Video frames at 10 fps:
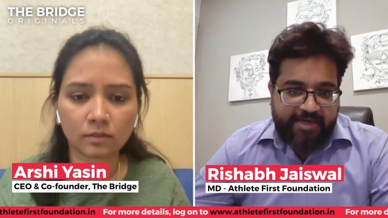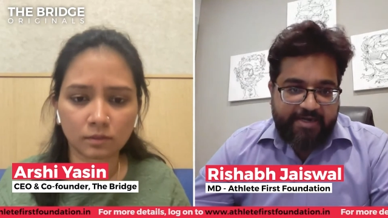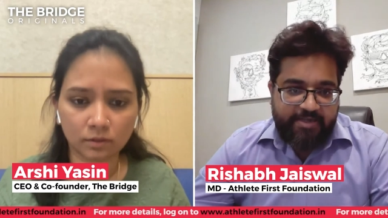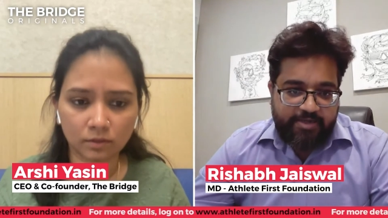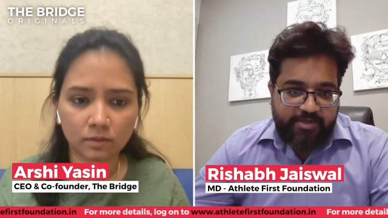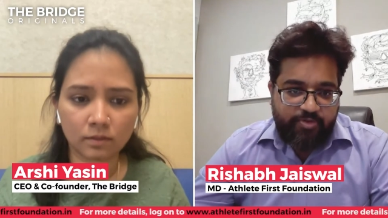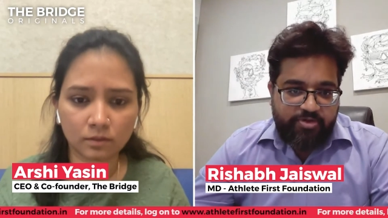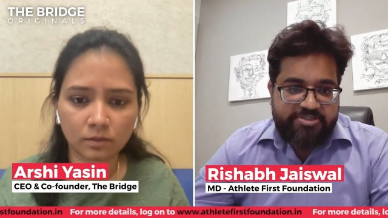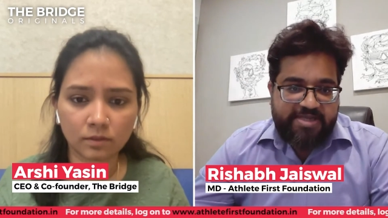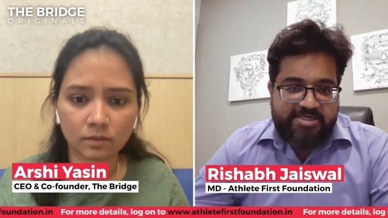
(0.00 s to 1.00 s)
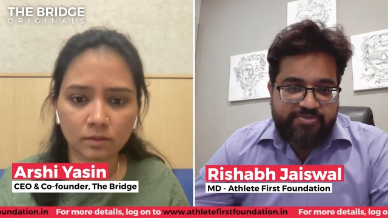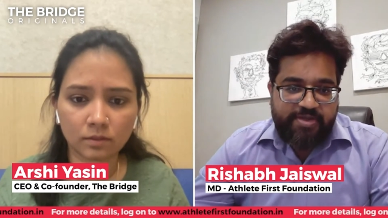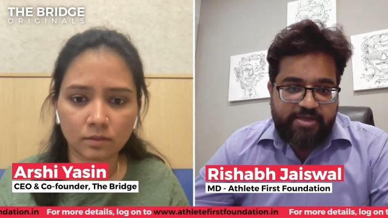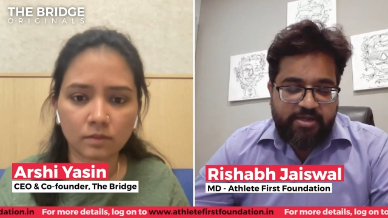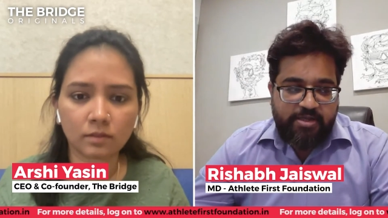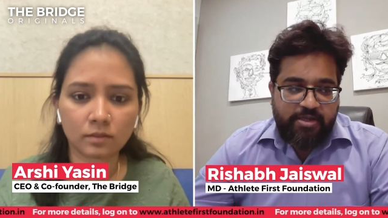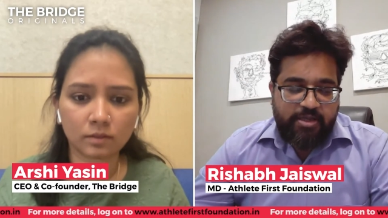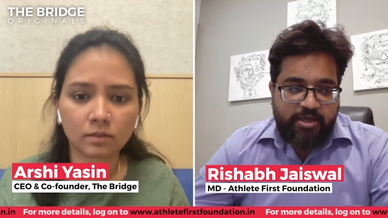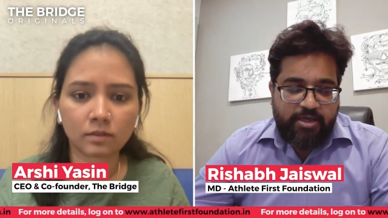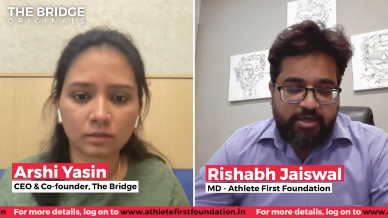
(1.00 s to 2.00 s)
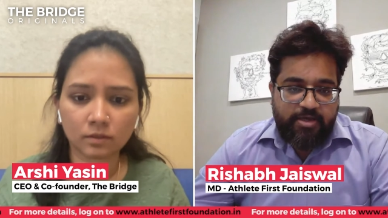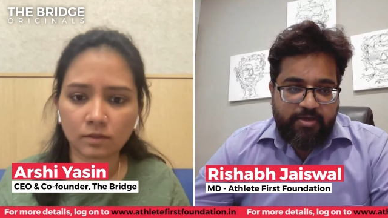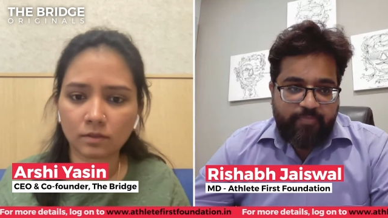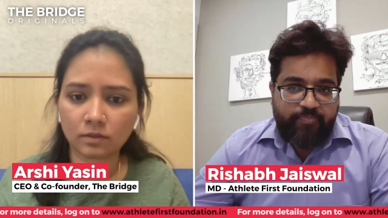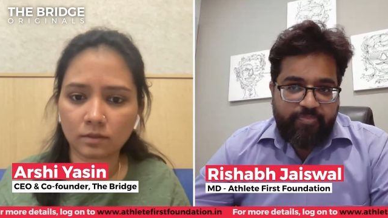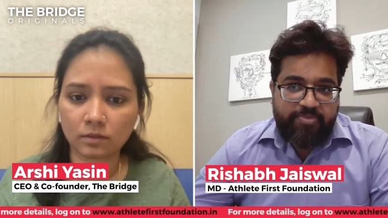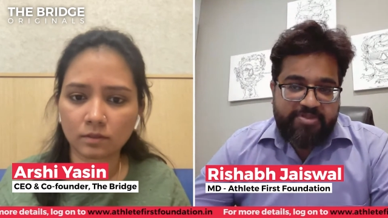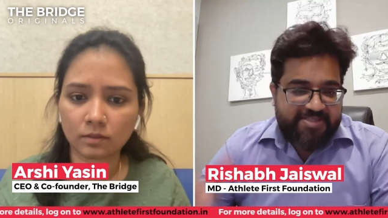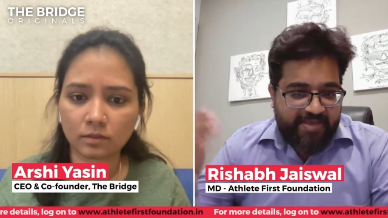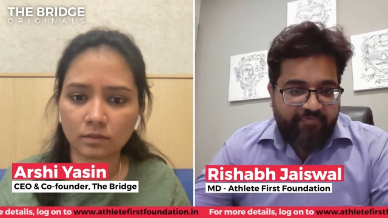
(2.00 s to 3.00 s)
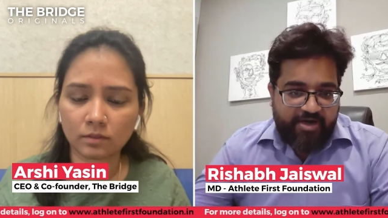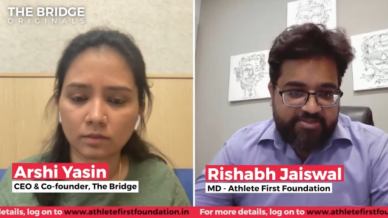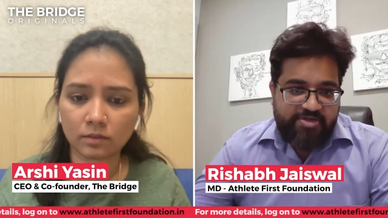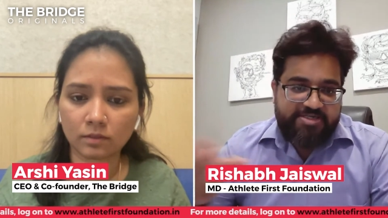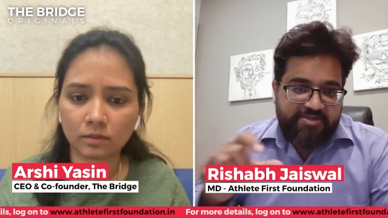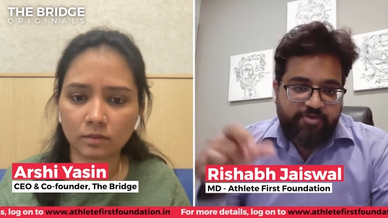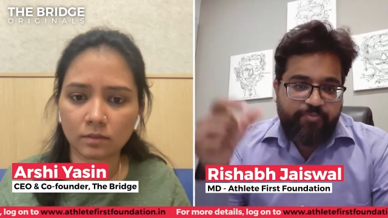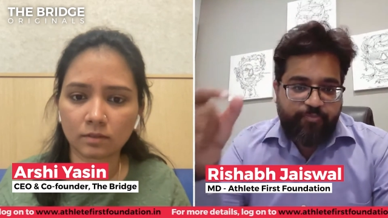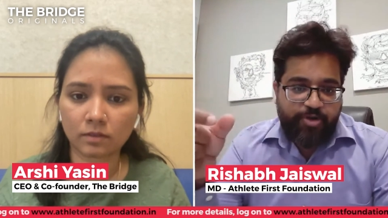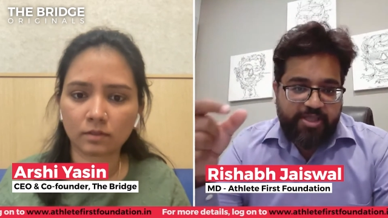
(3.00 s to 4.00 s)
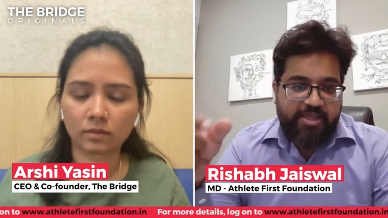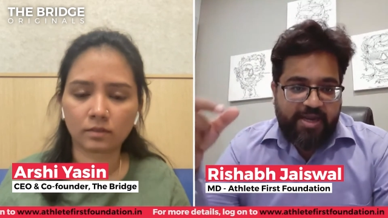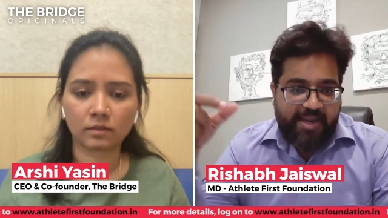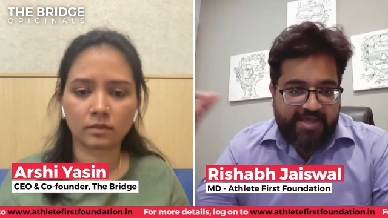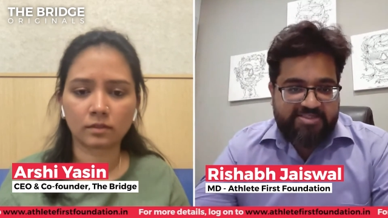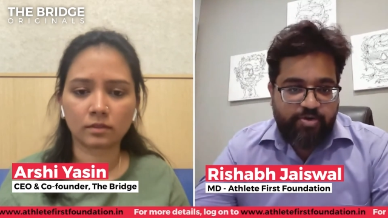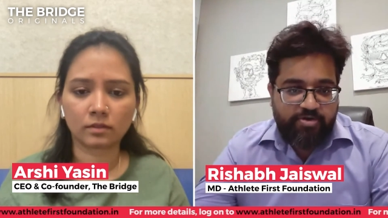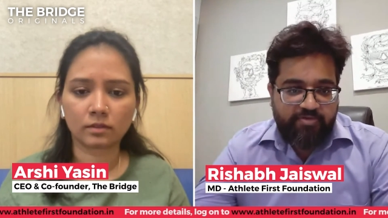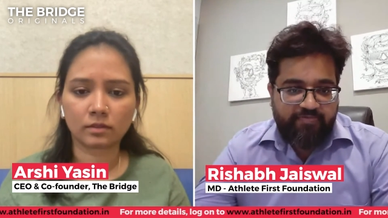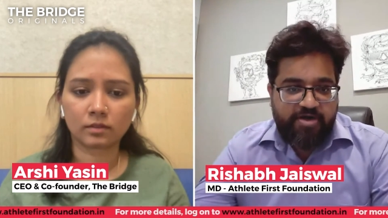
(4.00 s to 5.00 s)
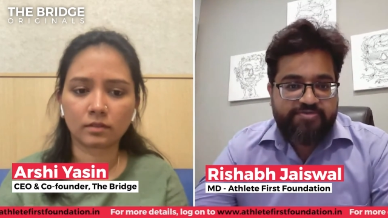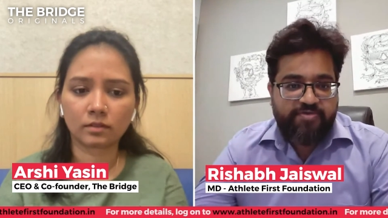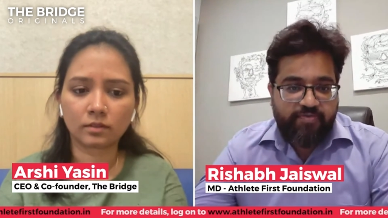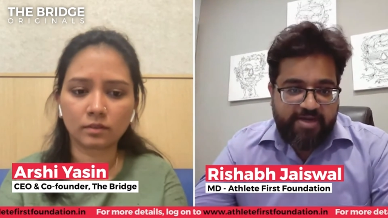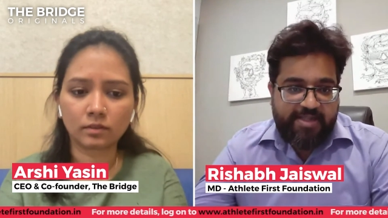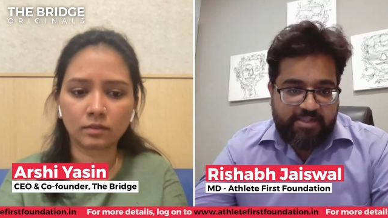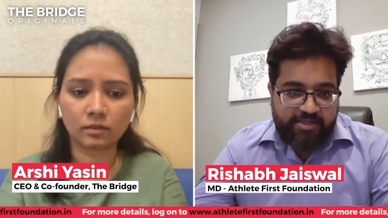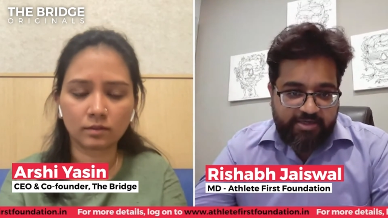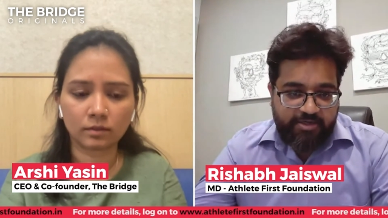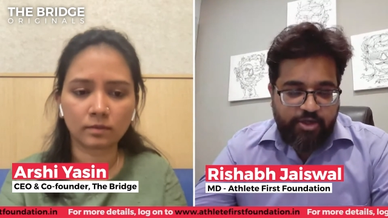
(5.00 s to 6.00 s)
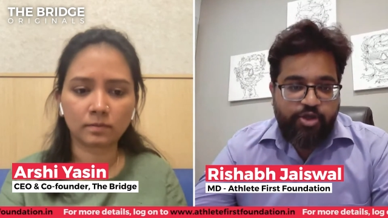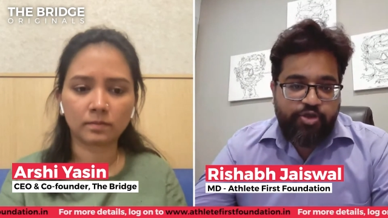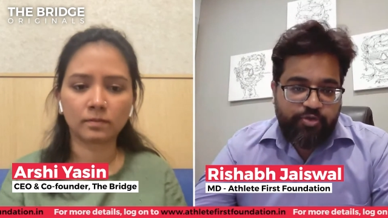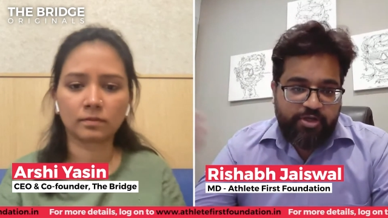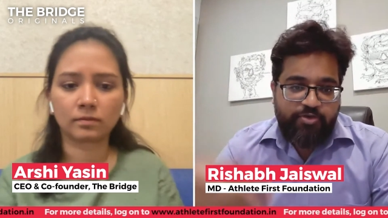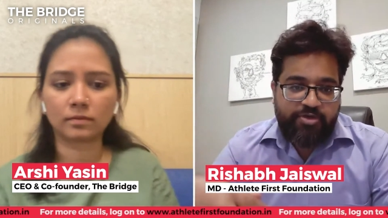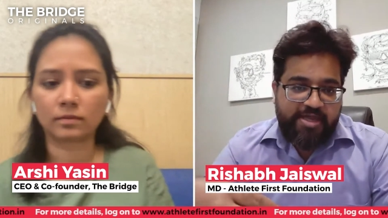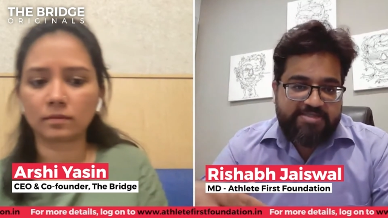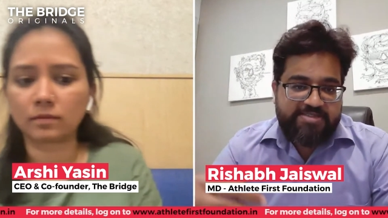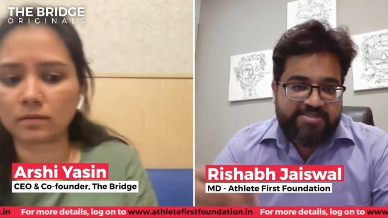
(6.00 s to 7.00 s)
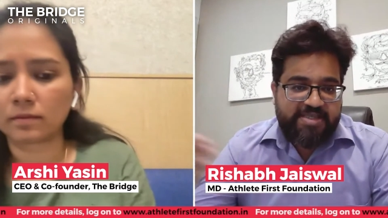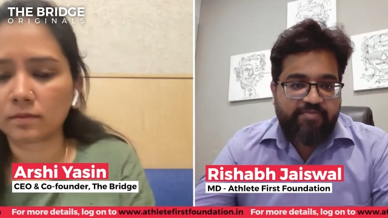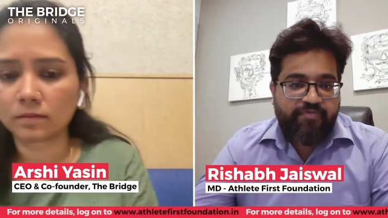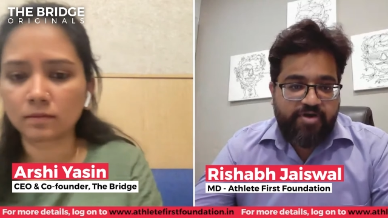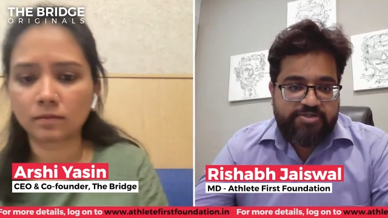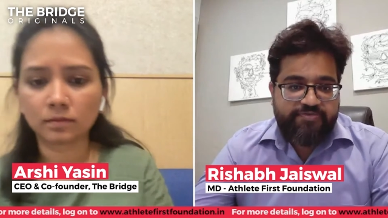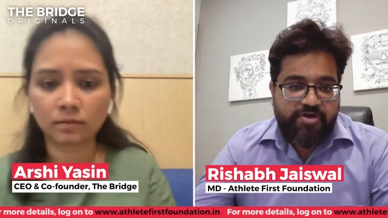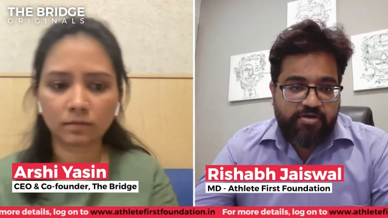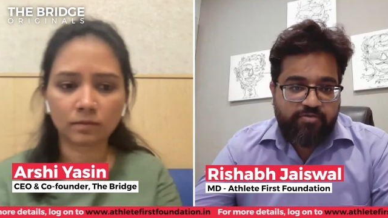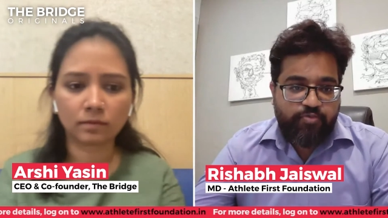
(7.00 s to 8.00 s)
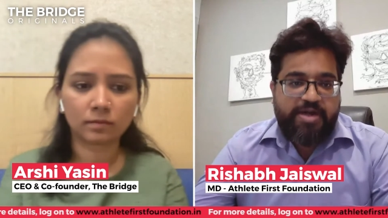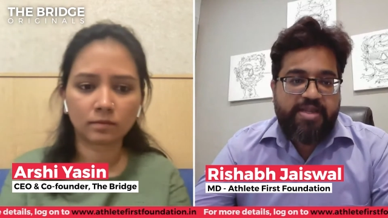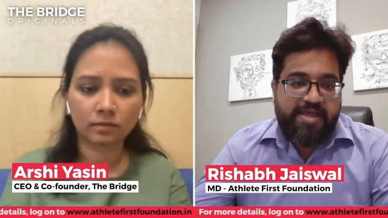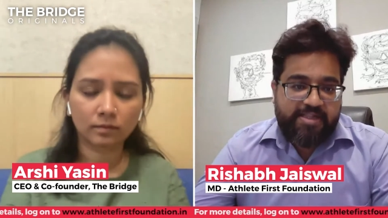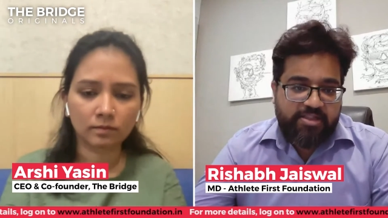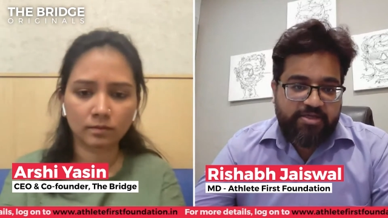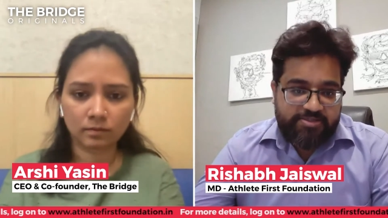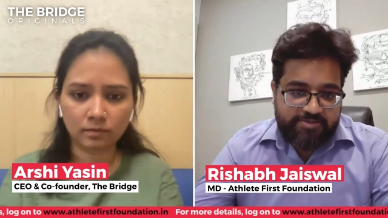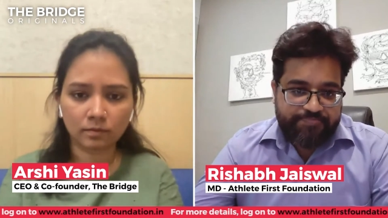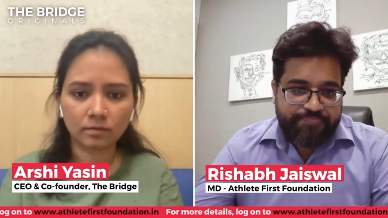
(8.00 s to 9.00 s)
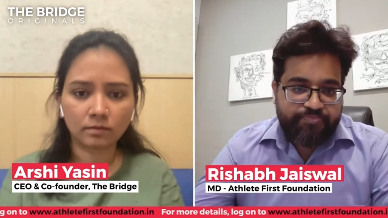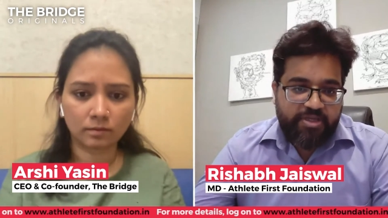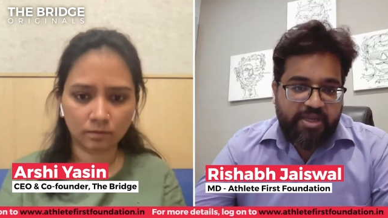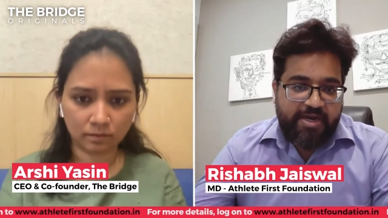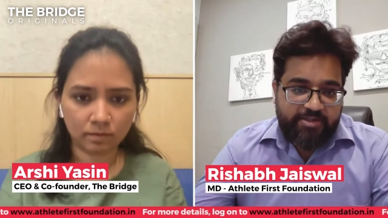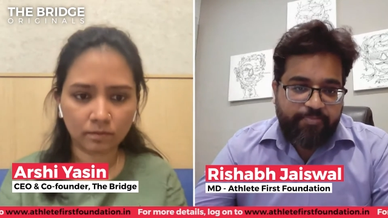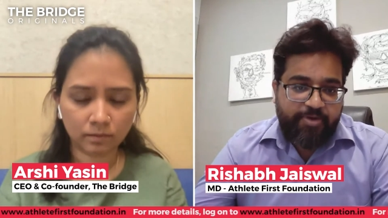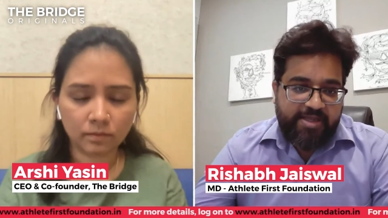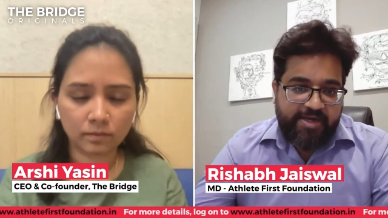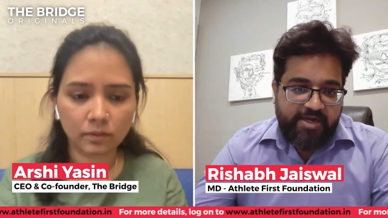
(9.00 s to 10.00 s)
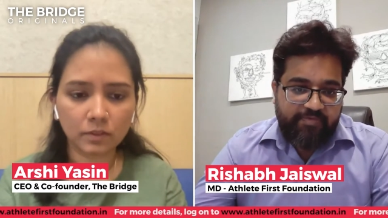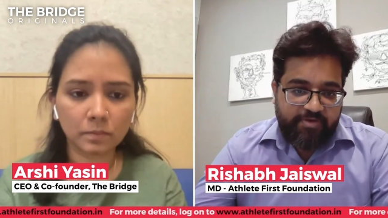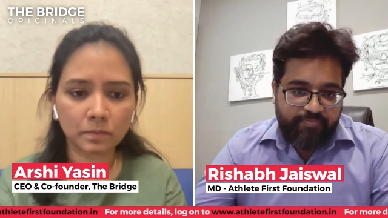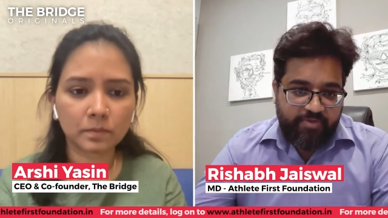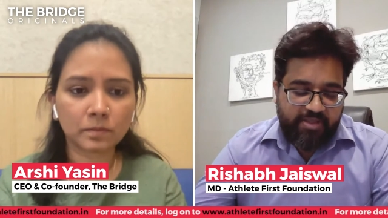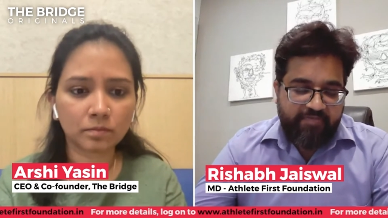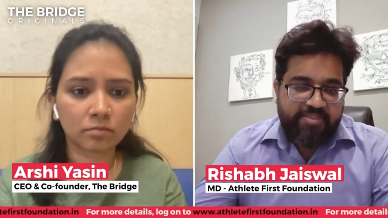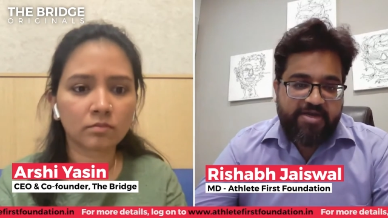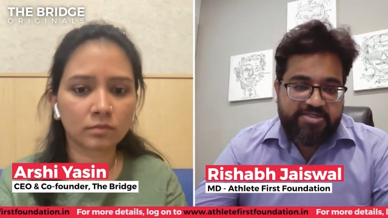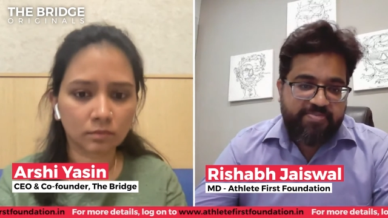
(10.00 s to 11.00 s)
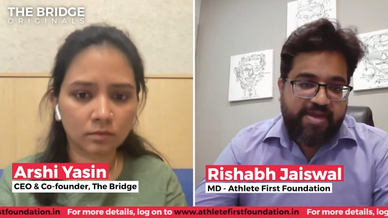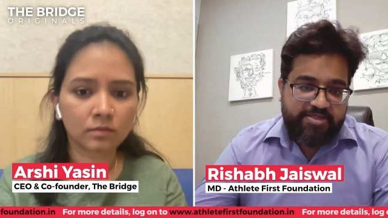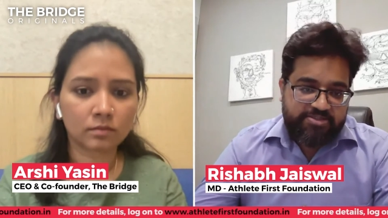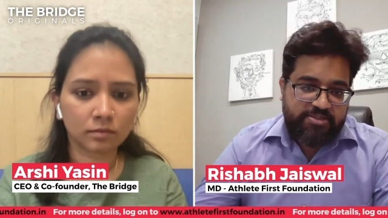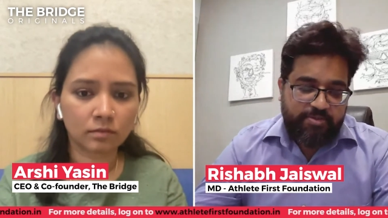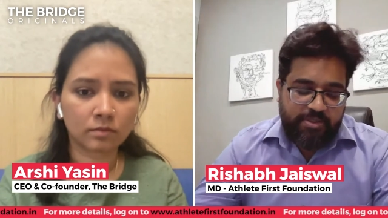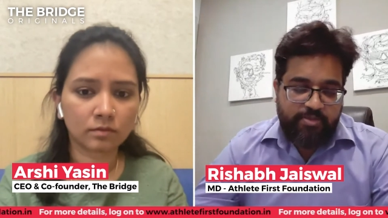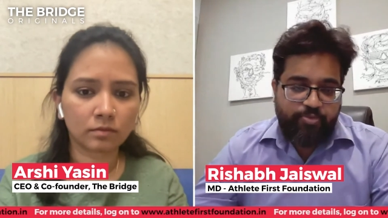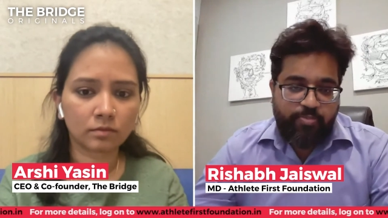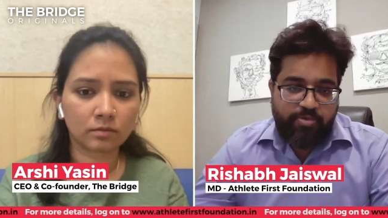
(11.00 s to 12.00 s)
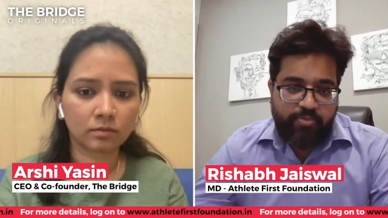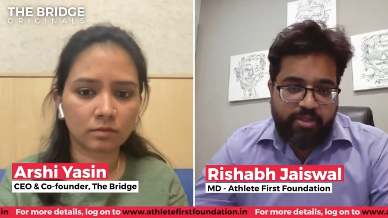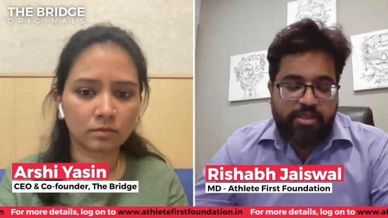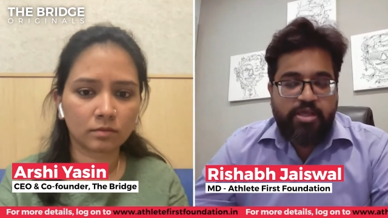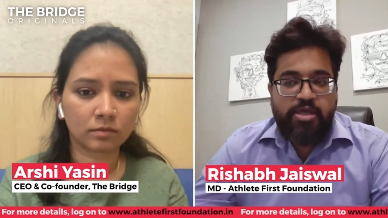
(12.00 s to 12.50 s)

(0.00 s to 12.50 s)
Speaker 1: category, because that's where the same funds, let's say you're putting in X amount of funds for one athlete, you can utilize the same funds for 20 athletes at the pre-elite level, given that it's managed in a proper way.